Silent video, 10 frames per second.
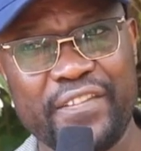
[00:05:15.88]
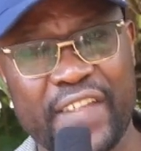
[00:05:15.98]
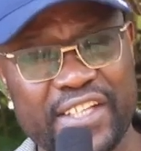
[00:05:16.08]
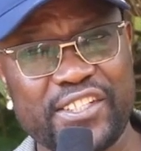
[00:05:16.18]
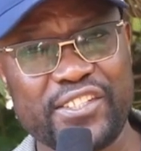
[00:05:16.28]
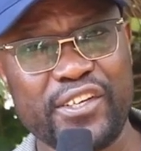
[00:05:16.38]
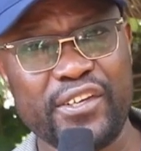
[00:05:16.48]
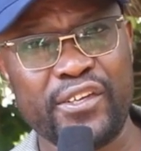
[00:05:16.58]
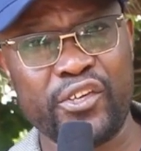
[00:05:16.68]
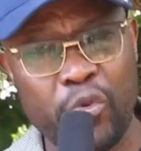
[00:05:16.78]
That
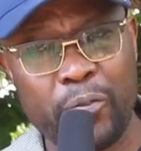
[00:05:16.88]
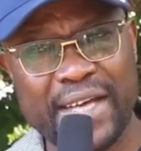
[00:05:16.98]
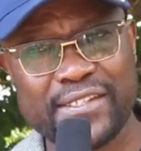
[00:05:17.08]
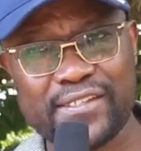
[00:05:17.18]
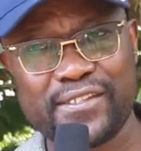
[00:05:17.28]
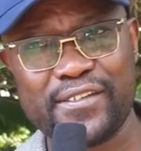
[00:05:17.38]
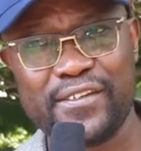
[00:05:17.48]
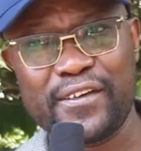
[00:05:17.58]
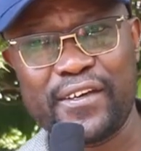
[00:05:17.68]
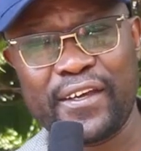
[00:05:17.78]
you must
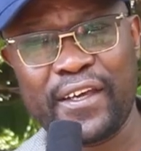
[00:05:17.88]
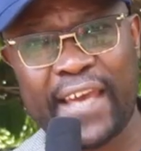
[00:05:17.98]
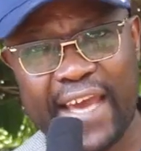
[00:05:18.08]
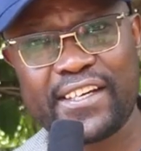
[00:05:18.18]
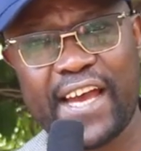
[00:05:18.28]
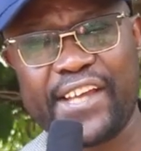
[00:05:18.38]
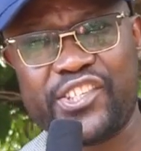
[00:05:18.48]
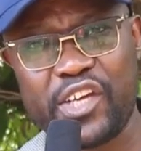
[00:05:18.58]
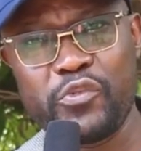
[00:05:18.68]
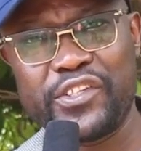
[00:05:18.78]
get a
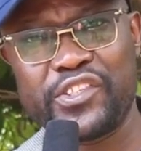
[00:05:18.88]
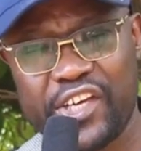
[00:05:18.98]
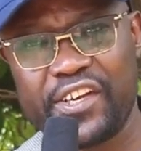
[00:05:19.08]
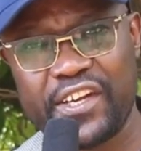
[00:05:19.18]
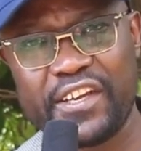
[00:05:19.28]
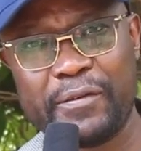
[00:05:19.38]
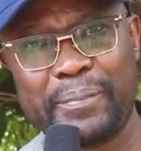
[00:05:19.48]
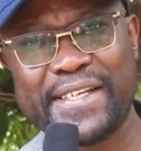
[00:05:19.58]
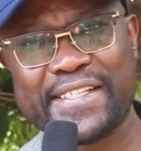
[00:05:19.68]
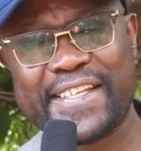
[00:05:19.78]
genuine degree
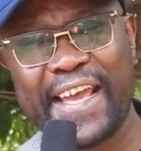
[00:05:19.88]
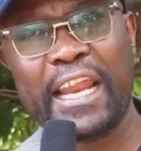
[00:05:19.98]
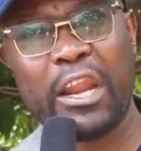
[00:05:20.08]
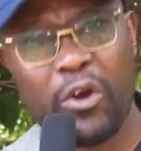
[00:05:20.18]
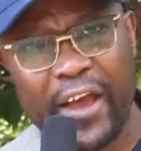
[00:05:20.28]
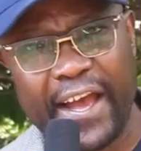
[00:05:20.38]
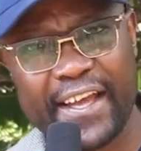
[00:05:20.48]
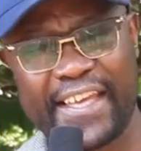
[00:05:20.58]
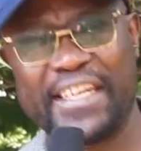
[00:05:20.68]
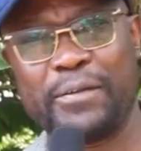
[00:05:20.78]
by staying
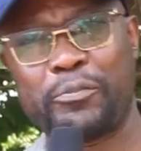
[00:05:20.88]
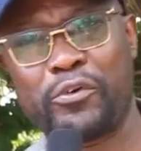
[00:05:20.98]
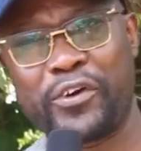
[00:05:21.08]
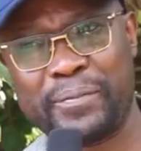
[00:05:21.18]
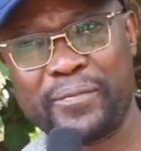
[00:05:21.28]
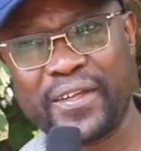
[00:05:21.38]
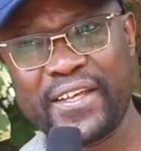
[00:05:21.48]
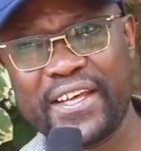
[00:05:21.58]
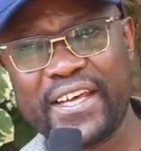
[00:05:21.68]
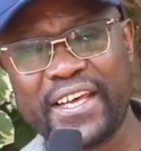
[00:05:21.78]
longer in a program.
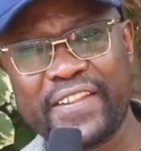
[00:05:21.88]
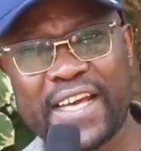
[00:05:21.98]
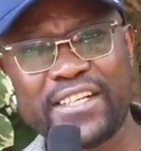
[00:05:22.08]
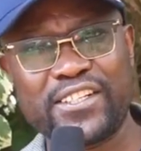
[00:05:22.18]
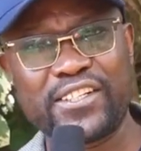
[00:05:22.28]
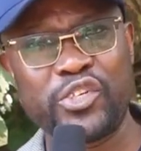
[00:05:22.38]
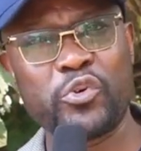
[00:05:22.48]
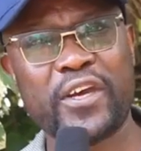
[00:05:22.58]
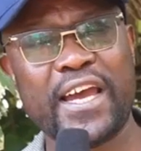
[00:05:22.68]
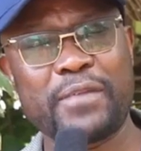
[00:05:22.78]
That
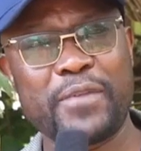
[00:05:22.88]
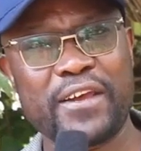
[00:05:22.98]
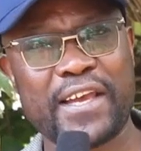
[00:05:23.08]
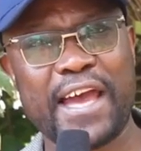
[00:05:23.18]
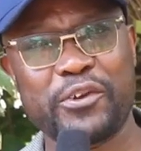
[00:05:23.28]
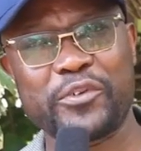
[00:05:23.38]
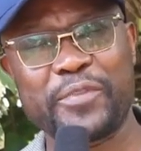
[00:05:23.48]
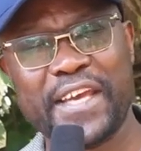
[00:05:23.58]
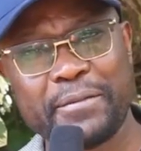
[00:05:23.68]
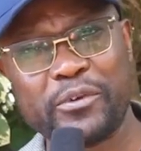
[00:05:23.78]
you cannot
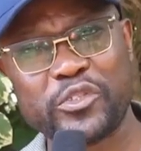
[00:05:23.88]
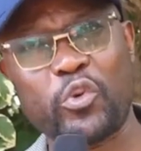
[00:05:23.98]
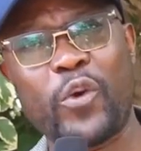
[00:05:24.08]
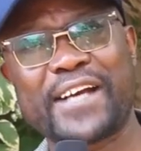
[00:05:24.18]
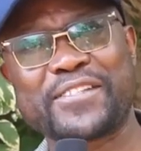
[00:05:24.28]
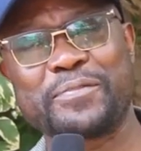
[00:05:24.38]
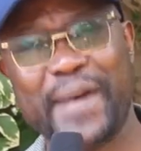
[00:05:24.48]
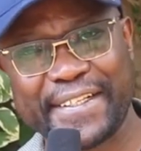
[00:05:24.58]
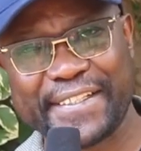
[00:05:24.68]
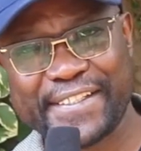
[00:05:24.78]
be able to work
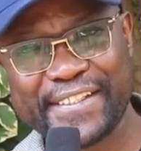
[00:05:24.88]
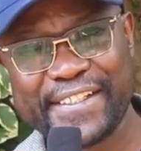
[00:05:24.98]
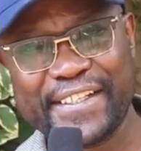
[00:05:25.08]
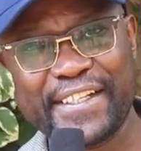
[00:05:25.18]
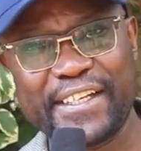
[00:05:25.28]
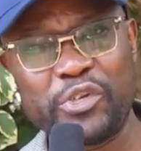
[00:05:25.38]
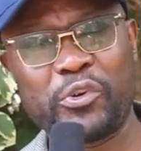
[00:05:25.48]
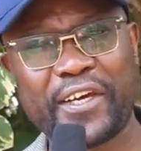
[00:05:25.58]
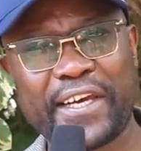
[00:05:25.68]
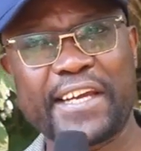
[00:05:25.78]
smart. You
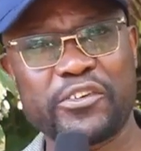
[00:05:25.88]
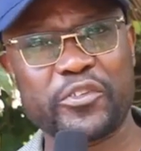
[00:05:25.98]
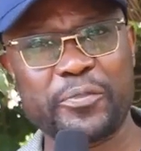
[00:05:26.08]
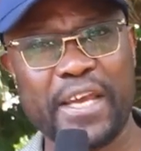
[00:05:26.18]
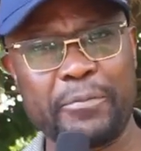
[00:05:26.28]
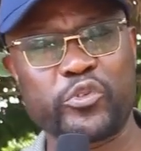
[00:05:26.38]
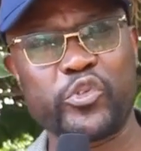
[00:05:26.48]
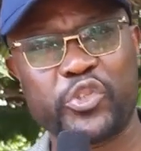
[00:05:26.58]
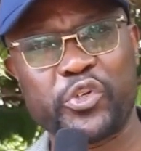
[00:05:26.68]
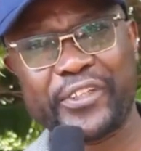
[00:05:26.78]
cannot be able
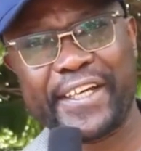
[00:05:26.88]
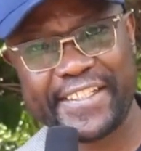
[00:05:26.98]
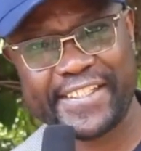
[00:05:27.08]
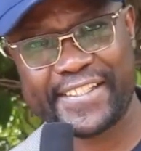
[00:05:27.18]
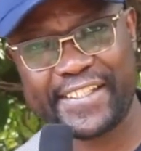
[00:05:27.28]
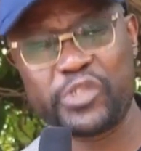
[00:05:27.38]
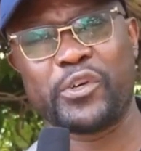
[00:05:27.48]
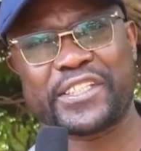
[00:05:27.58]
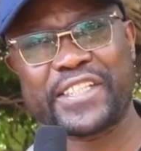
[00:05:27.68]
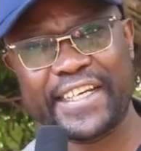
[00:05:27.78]
to showcase
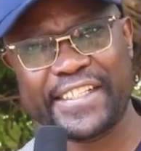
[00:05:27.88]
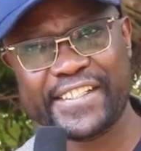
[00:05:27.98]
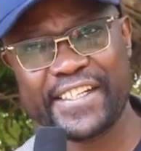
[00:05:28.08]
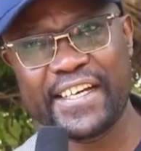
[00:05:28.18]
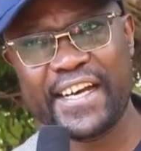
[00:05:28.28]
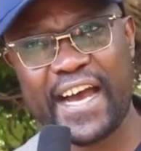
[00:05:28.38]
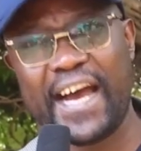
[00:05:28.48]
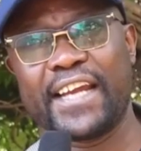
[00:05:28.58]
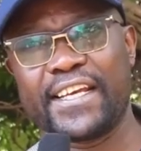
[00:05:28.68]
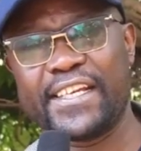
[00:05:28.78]
your talent,
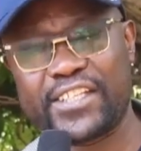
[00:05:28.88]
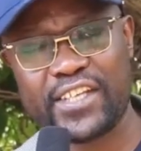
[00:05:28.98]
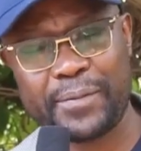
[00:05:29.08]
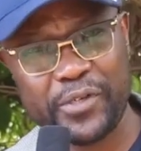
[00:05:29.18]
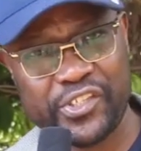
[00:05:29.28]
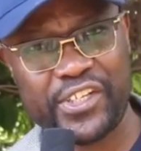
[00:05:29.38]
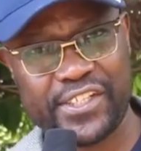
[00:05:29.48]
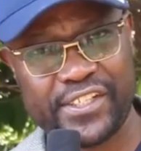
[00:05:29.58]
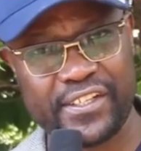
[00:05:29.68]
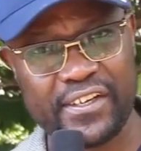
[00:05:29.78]
and it is
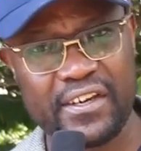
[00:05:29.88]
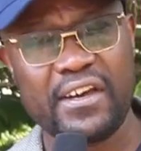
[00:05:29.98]
appreciated.